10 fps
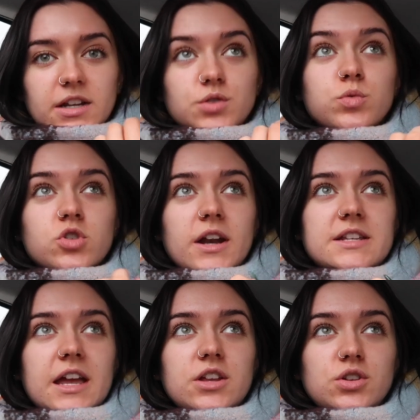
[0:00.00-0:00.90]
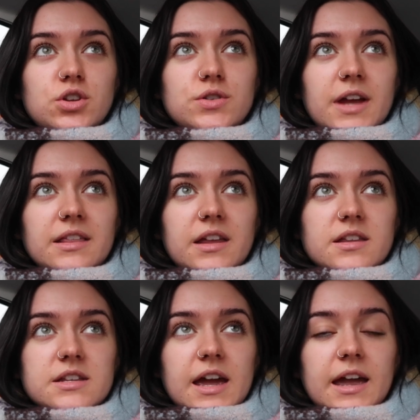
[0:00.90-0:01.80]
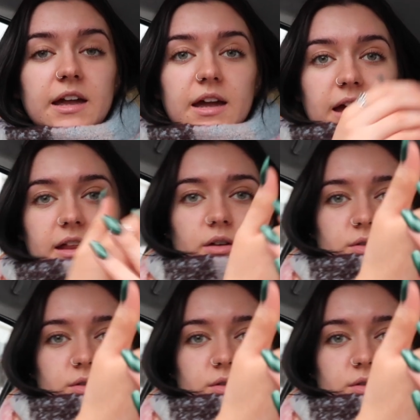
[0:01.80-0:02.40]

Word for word: I tried to get you new jade the other day. And then